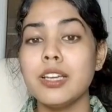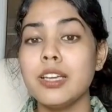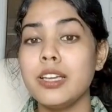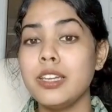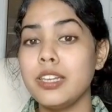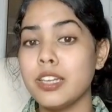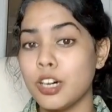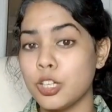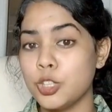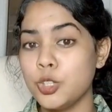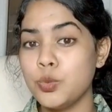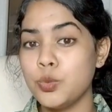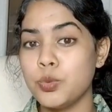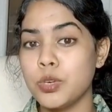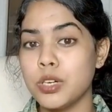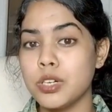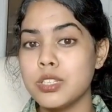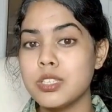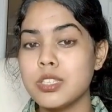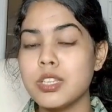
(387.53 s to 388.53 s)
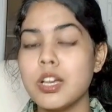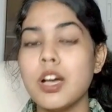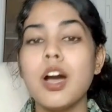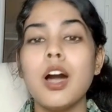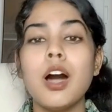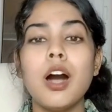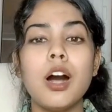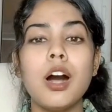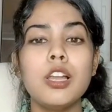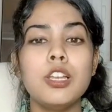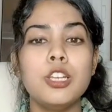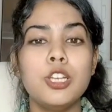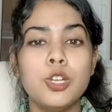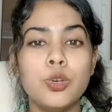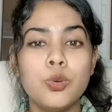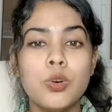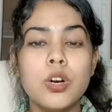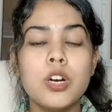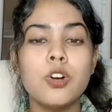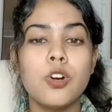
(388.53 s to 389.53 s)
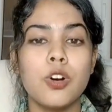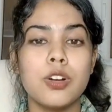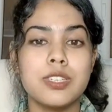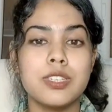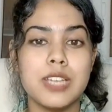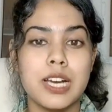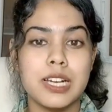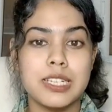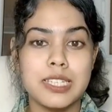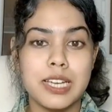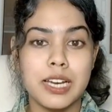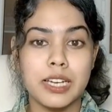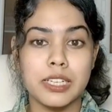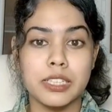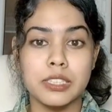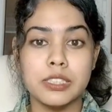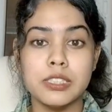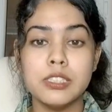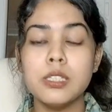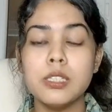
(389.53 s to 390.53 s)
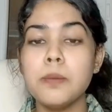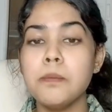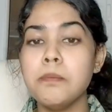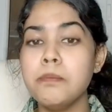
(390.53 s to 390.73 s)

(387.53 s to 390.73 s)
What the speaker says: In other words, a lower contact angle